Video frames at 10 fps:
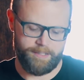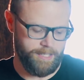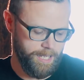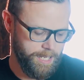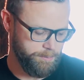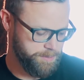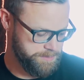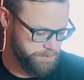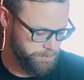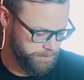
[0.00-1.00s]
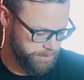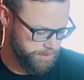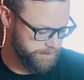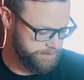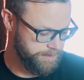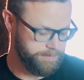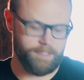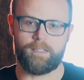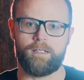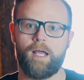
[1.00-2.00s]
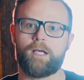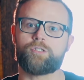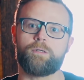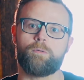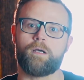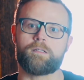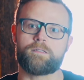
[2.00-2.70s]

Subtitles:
Yeah, I wasn't cool at all. It didn't actually work.